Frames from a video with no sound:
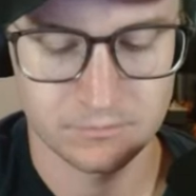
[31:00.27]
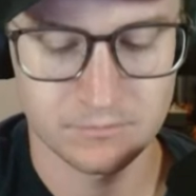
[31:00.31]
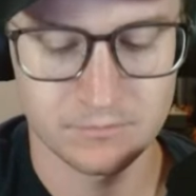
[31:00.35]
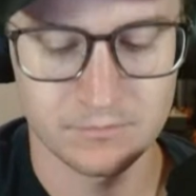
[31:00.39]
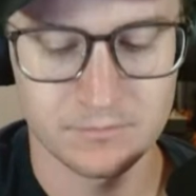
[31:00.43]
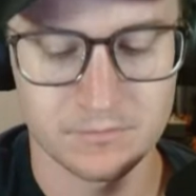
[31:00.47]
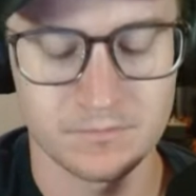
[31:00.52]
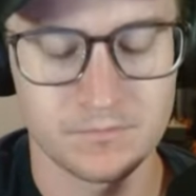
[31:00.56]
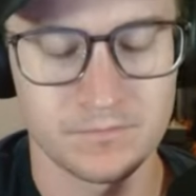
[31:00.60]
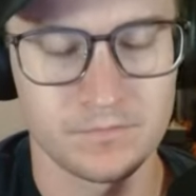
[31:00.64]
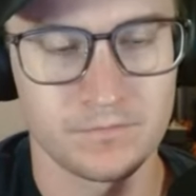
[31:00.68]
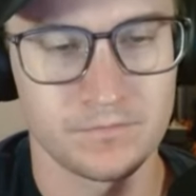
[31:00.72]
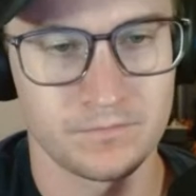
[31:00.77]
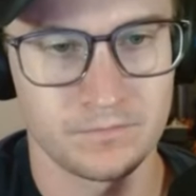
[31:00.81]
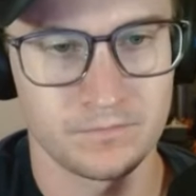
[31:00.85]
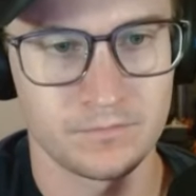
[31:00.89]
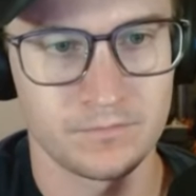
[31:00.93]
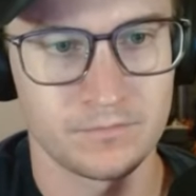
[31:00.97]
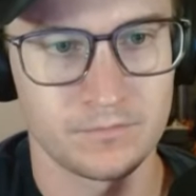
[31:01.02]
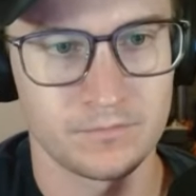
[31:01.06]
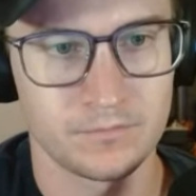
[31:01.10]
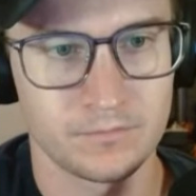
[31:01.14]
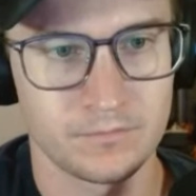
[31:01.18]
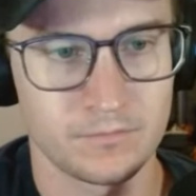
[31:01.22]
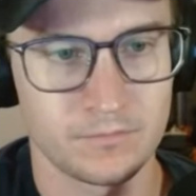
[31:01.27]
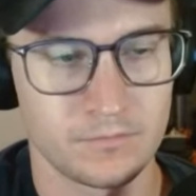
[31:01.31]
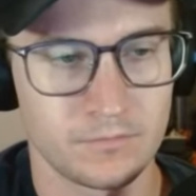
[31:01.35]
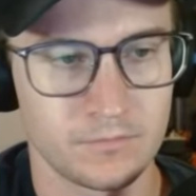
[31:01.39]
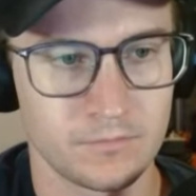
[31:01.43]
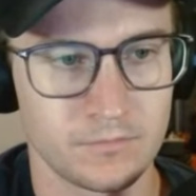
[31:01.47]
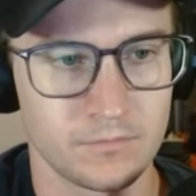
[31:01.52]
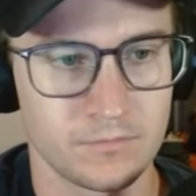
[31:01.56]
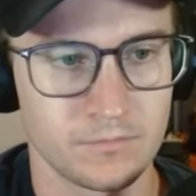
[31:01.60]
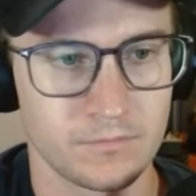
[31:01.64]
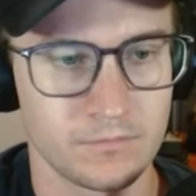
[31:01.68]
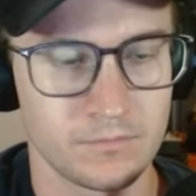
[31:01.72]

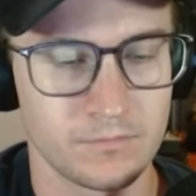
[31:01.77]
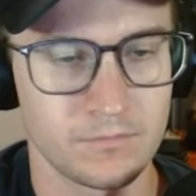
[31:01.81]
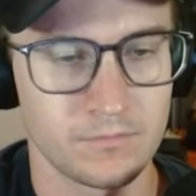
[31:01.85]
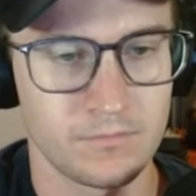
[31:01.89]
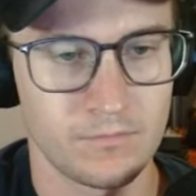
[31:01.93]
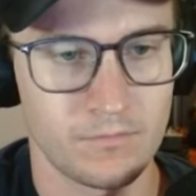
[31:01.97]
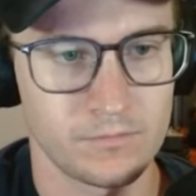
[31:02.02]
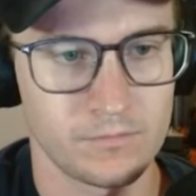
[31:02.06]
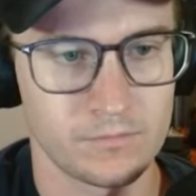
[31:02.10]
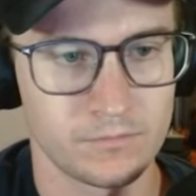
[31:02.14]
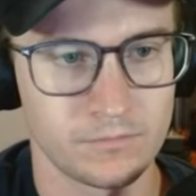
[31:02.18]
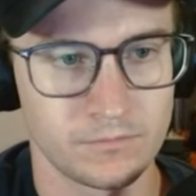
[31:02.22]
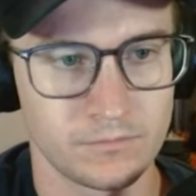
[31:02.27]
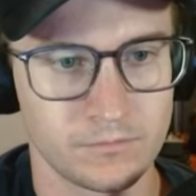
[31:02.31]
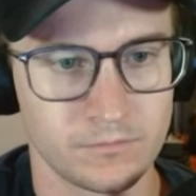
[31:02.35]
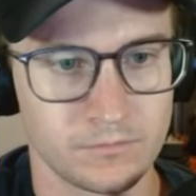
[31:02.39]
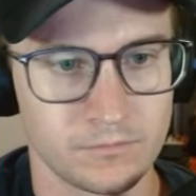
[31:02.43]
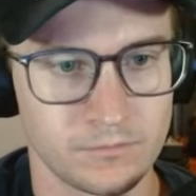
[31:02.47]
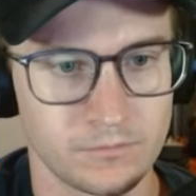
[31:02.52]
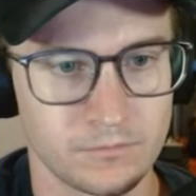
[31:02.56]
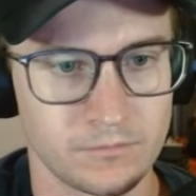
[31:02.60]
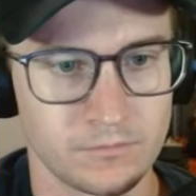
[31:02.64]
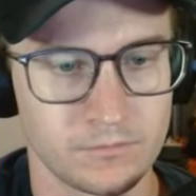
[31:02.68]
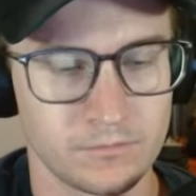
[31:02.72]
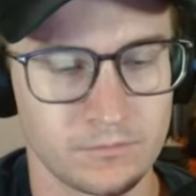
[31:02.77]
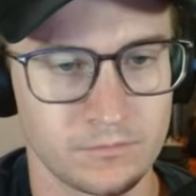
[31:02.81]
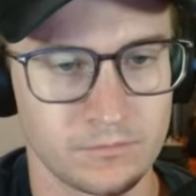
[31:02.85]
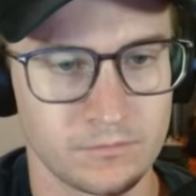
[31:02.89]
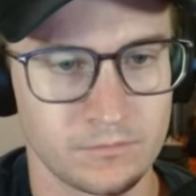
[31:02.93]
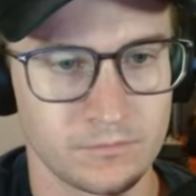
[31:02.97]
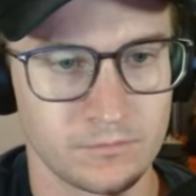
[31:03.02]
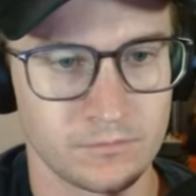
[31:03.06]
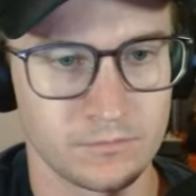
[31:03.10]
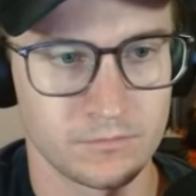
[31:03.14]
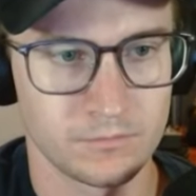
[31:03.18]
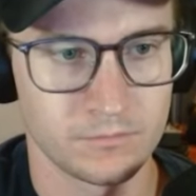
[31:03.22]

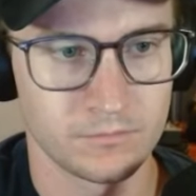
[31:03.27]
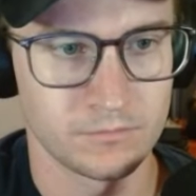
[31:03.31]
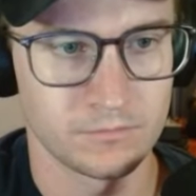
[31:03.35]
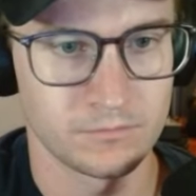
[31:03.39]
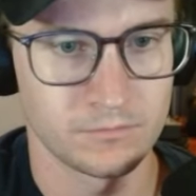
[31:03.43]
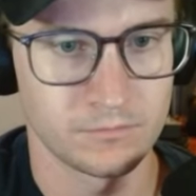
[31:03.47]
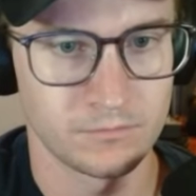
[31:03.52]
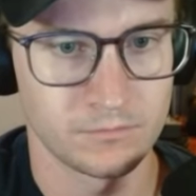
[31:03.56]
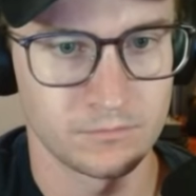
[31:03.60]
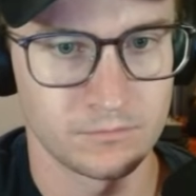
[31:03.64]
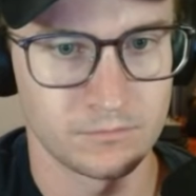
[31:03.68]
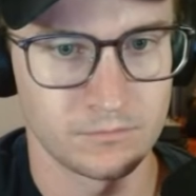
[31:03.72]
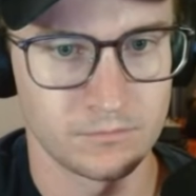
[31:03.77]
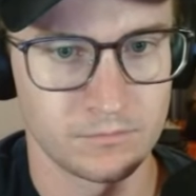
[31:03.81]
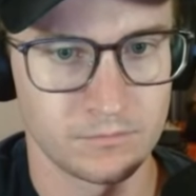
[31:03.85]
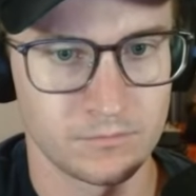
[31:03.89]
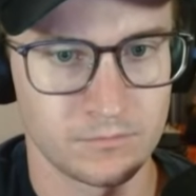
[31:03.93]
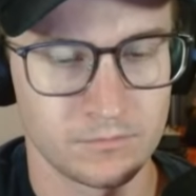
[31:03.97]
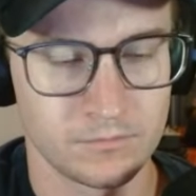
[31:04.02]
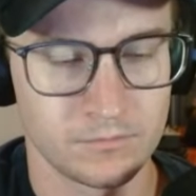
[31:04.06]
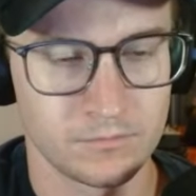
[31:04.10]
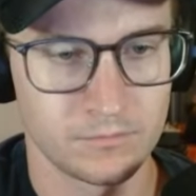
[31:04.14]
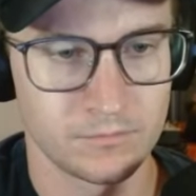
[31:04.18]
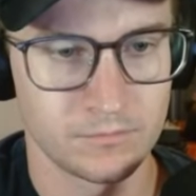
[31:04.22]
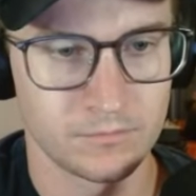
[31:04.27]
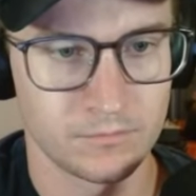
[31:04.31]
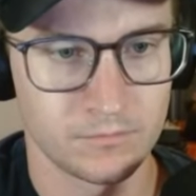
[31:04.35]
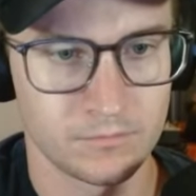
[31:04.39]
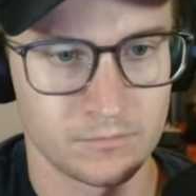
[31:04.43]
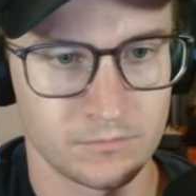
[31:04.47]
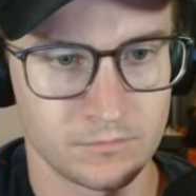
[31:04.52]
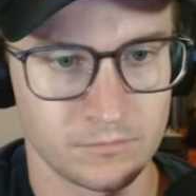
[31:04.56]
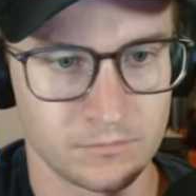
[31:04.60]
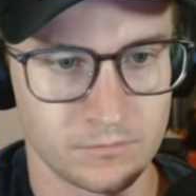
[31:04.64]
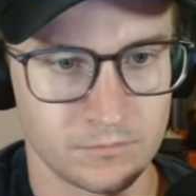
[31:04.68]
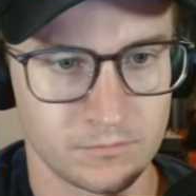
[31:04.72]

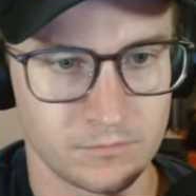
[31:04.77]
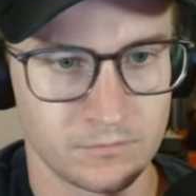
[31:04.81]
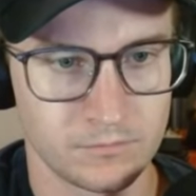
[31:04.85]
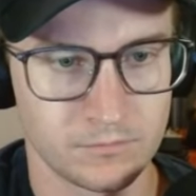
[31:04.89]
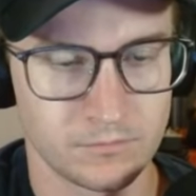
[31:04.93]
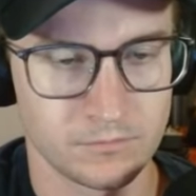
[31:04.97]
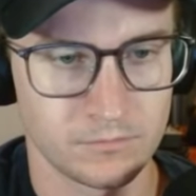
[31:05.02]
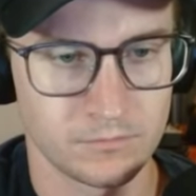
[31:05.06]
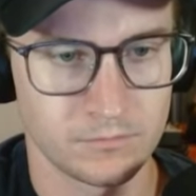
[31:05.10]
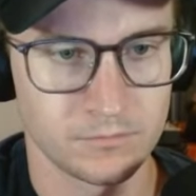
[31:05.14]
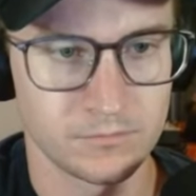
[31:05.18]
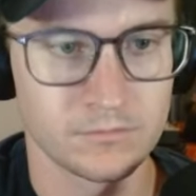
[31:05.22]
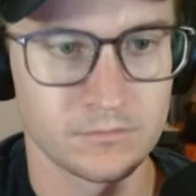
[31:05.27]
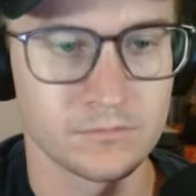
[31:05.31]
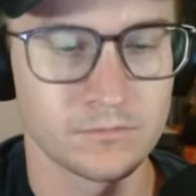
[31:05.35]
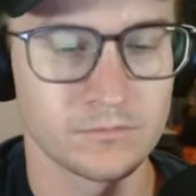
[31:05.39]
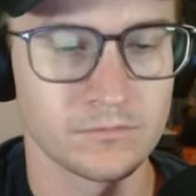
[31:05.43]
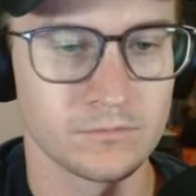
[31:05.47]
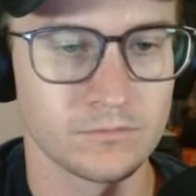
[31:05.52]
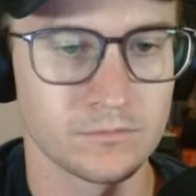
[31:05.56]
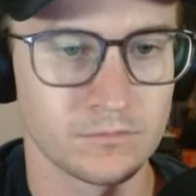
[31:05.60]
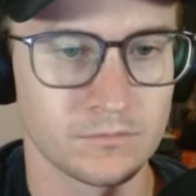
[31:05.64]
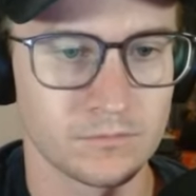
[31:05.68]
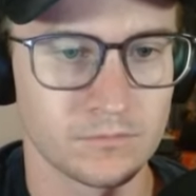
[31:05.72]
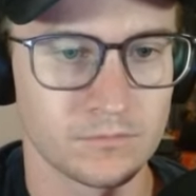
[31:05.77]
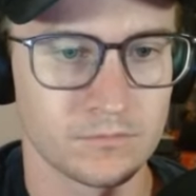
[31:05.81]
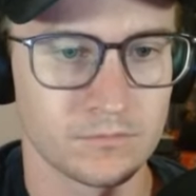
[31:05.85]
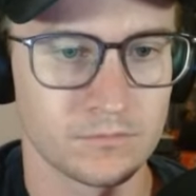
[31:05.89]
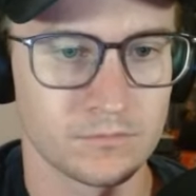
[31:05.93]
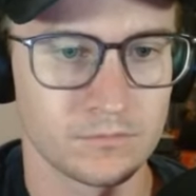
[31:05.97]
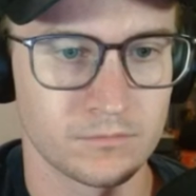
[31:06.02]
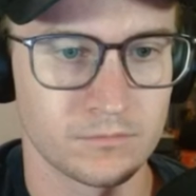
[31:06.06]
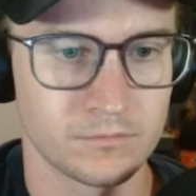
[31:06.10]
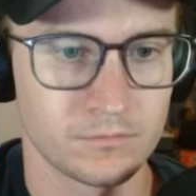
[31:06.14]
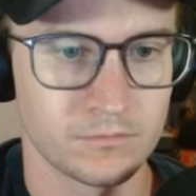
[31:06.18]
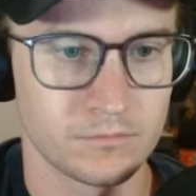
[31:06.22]

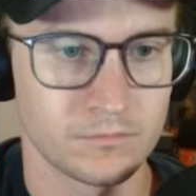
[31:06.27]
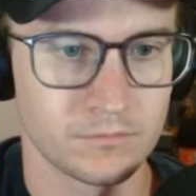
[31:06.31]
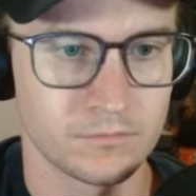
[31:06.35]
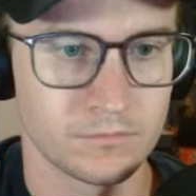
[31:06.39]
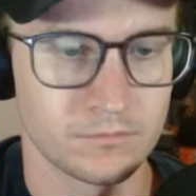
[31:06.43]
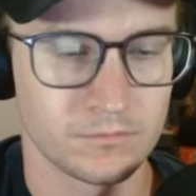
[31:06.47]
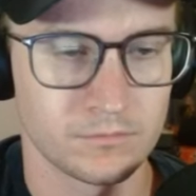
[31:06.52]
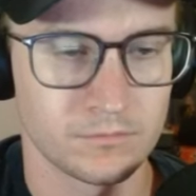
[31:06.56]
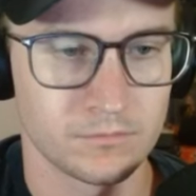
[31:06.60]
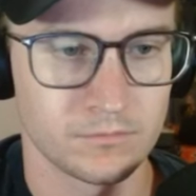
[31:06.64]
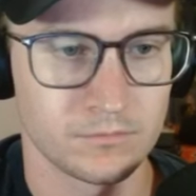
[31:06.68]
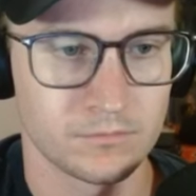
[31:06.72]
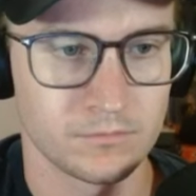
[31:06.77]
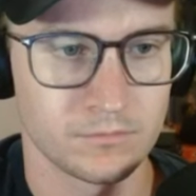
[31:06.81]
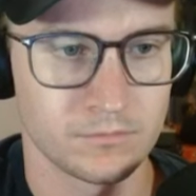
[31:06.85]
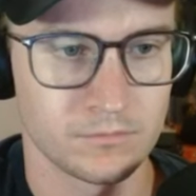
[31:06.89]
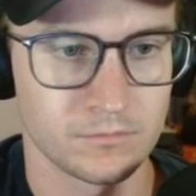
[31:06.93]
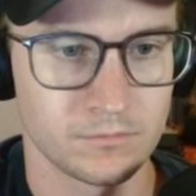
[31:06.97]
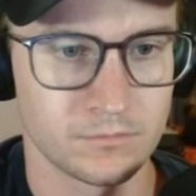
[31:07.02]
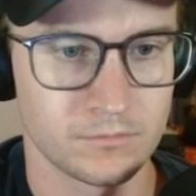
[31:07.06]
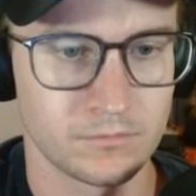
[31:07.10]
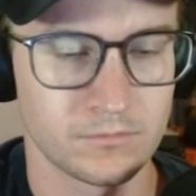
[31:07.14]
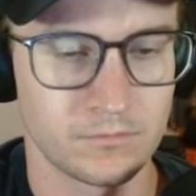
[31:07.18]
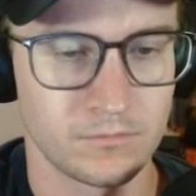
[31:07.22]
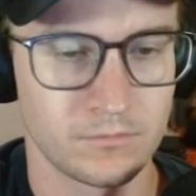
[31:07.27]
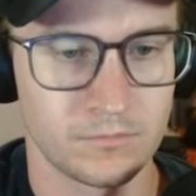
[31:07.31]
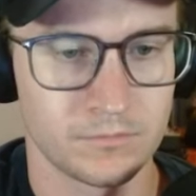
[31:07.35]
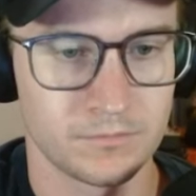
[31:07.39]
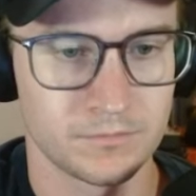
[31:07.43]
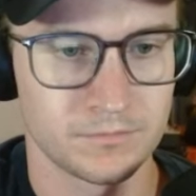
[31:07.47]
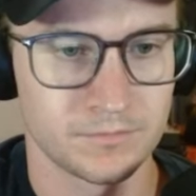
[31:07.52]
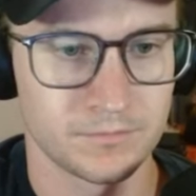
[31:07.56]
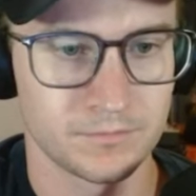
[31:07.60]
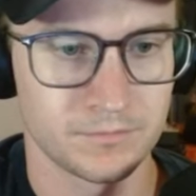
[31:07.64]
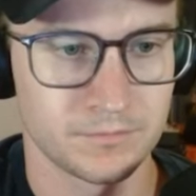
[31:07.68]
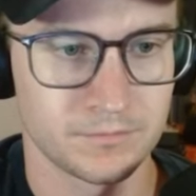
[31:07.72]

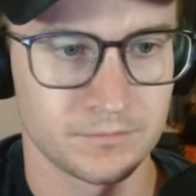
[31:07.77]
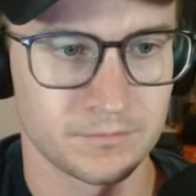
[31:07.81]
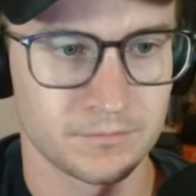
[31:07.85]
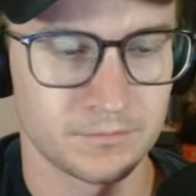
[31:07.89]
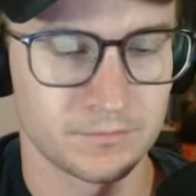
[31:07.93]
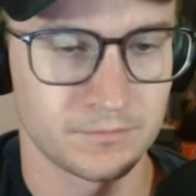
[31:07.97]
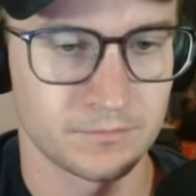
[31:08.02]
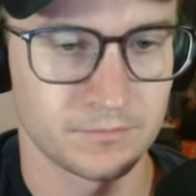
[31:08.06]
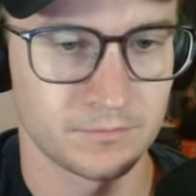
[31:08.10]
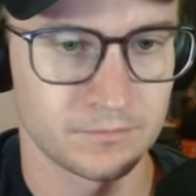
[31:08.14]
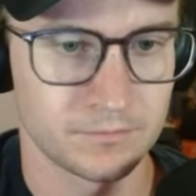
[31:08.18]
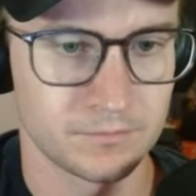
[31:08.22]
(not speaking)